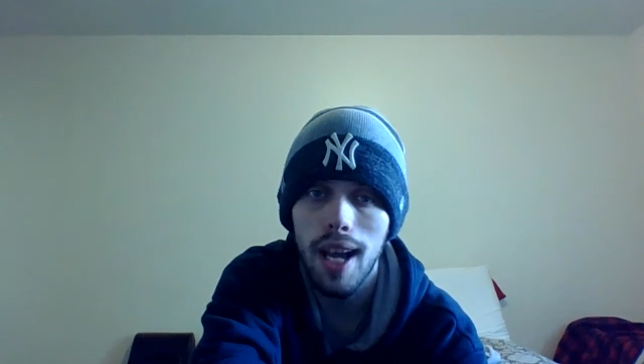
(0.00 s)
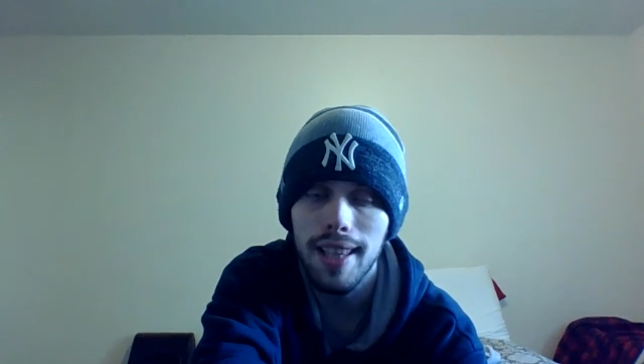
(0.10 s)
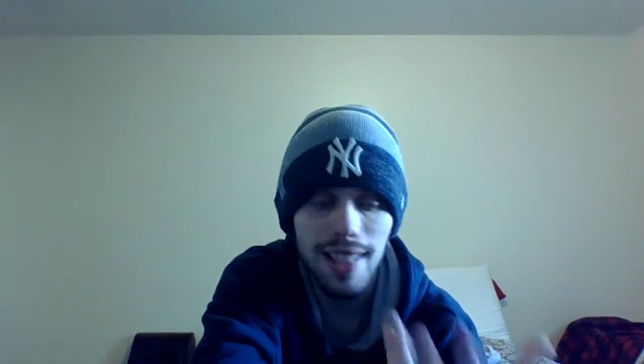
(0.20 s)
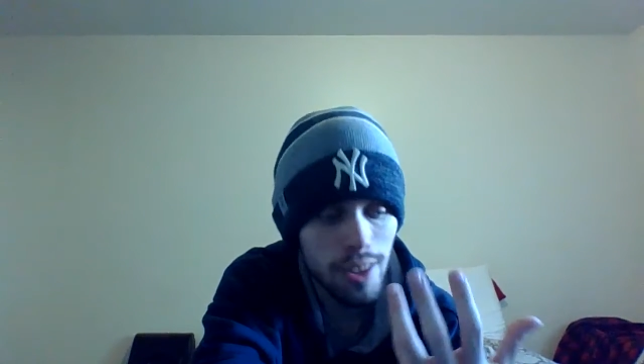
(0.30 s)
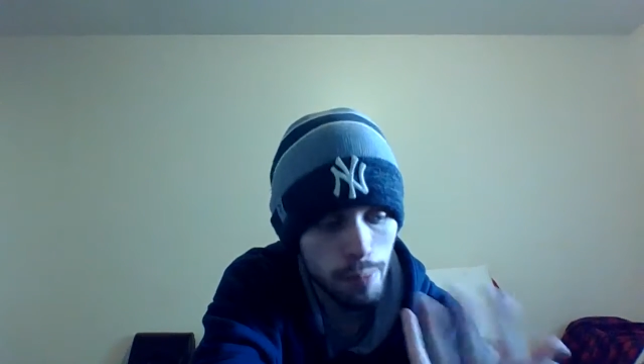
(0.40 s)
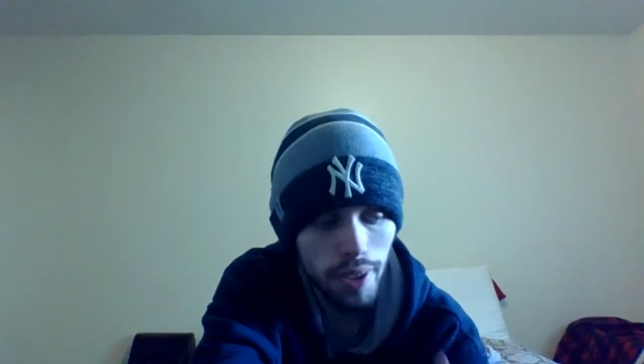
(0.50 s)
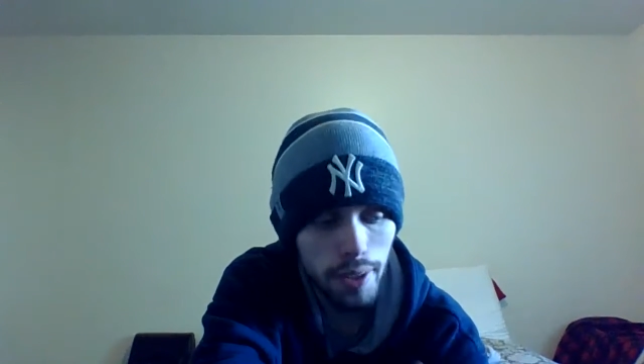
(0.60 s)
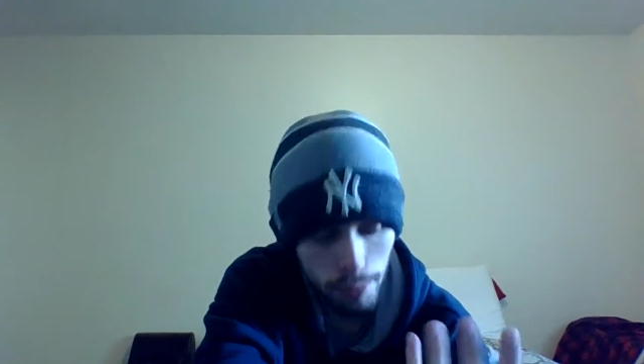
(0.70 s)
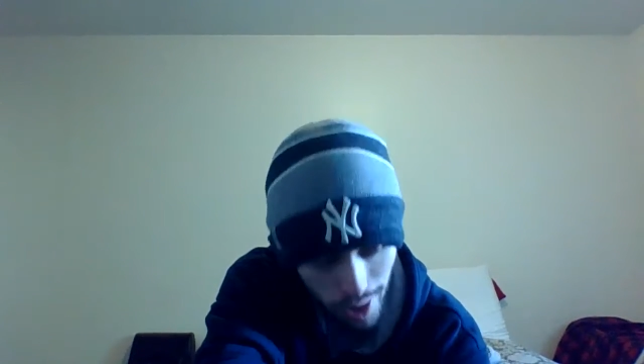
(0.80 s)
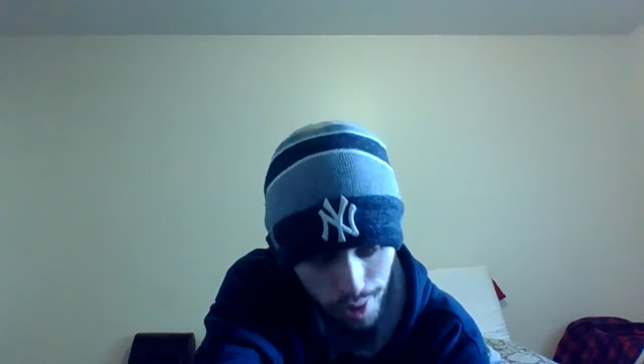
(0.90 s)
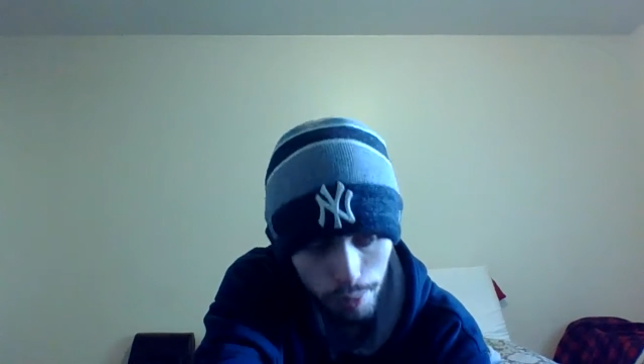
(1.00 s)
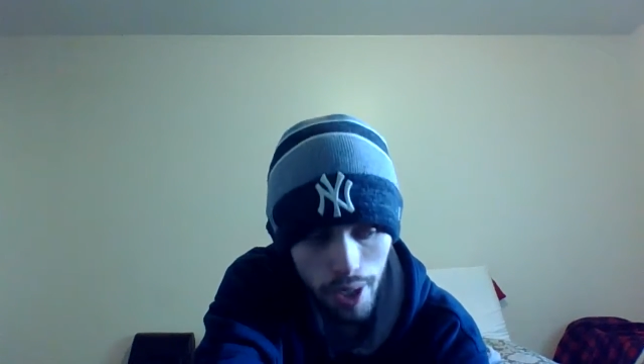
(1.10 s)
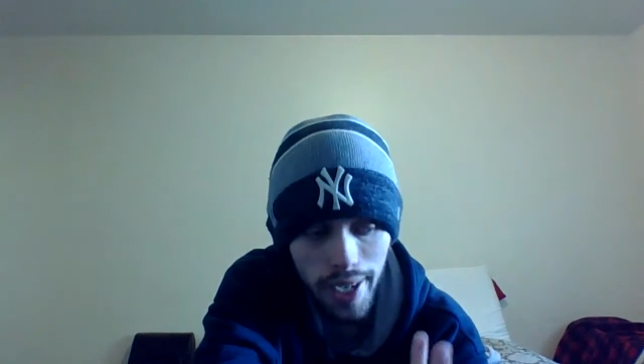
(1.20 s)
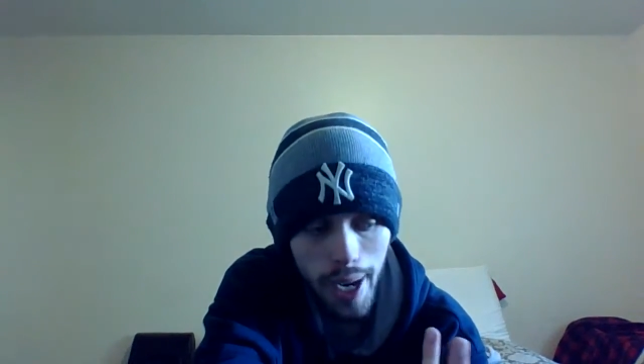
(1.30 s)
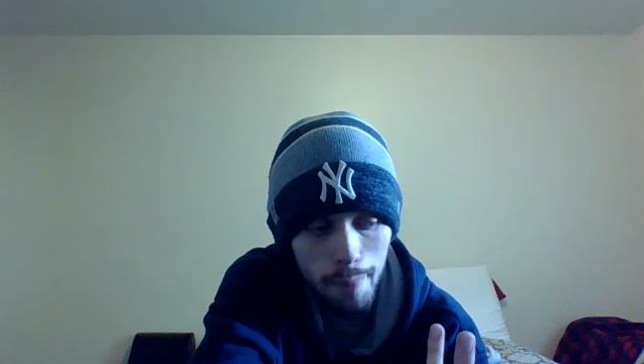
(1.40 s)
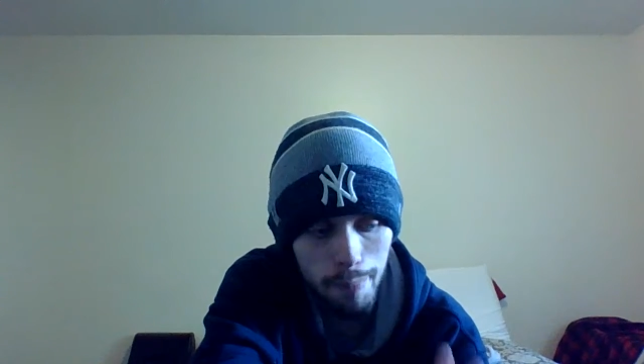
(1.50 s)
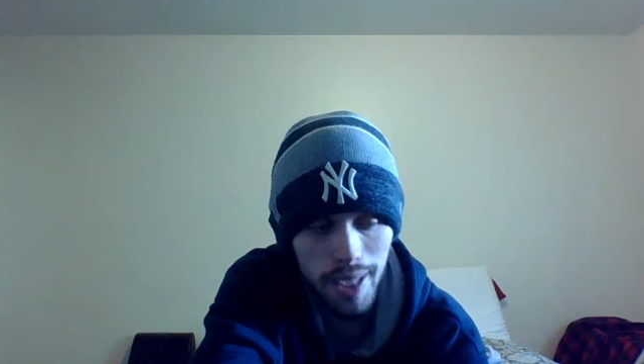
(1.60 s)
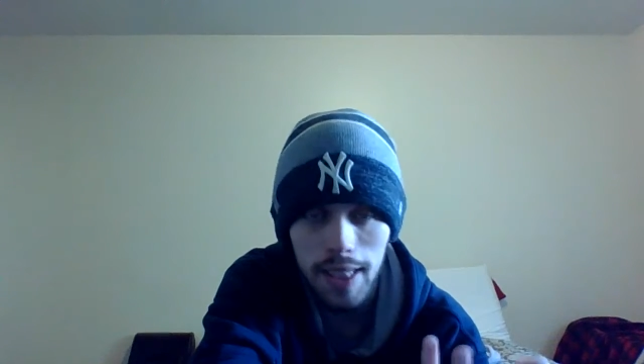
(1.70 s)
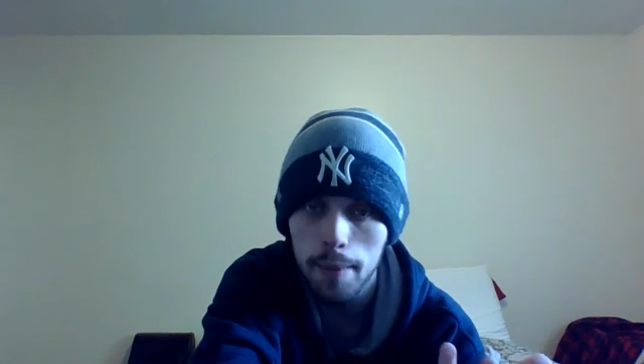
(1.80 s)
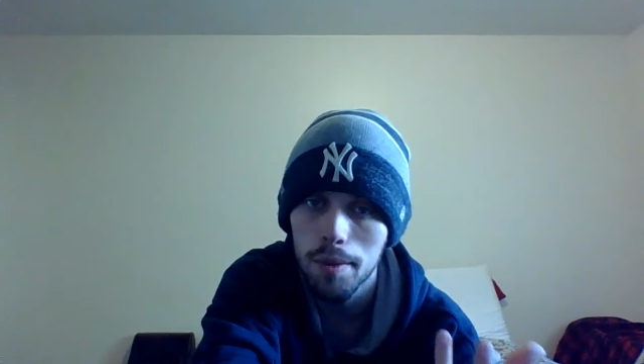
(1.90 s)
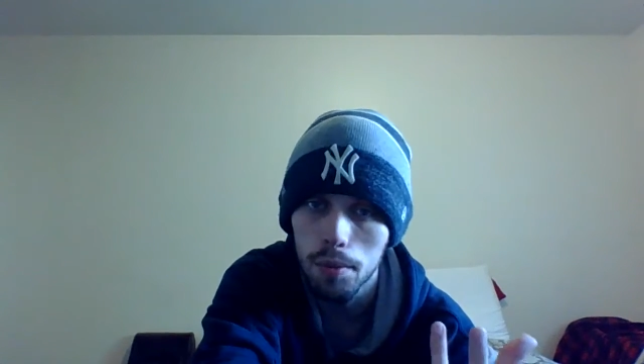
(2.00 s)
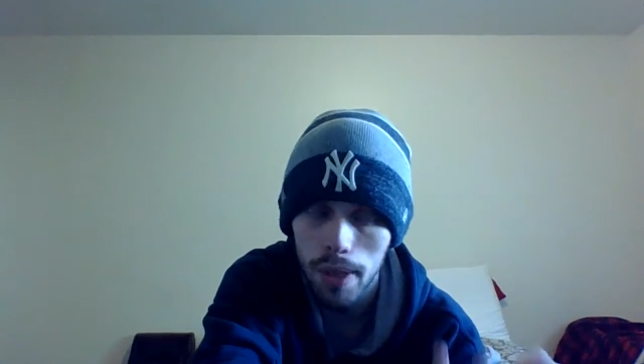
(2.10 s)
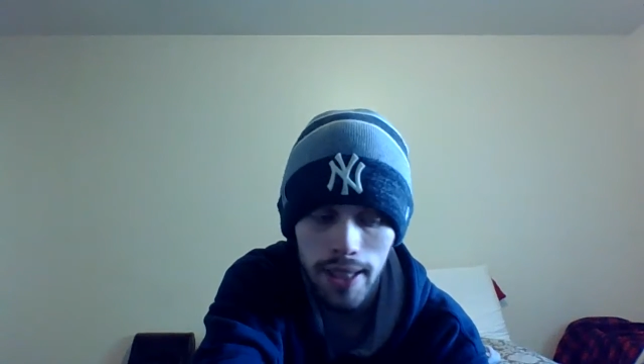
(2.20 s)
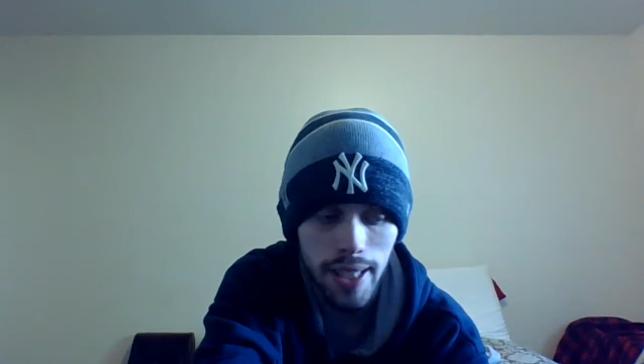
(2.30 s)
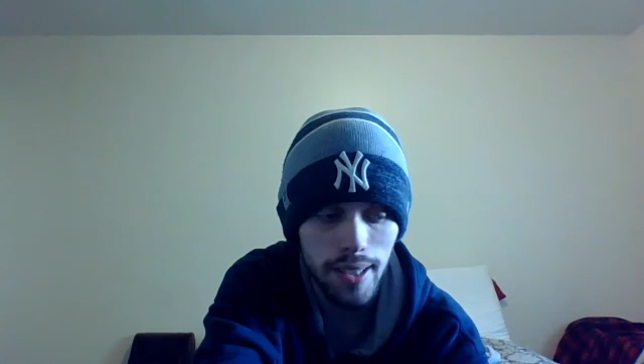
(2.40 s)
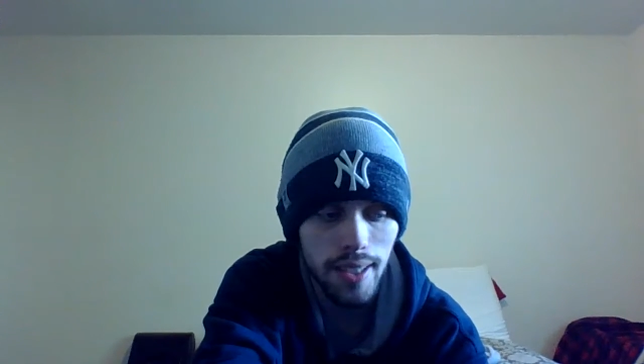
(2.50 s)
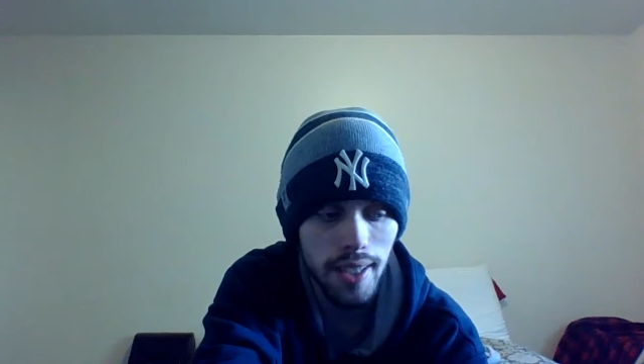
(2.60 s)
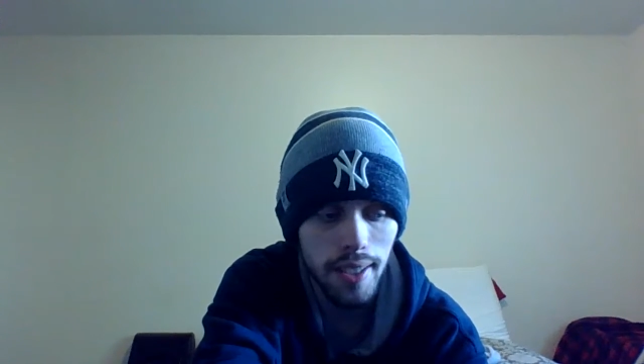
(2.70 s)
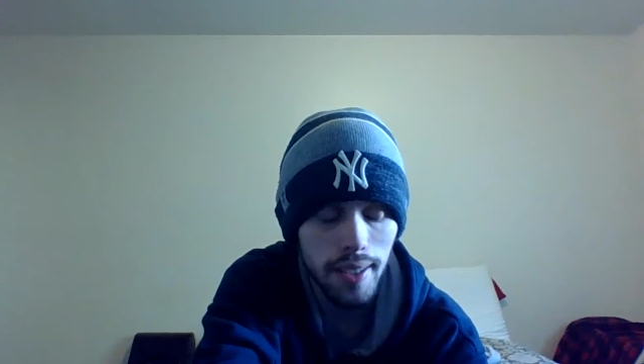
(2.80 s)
I think that's probably the reason why I'm picking them to win here.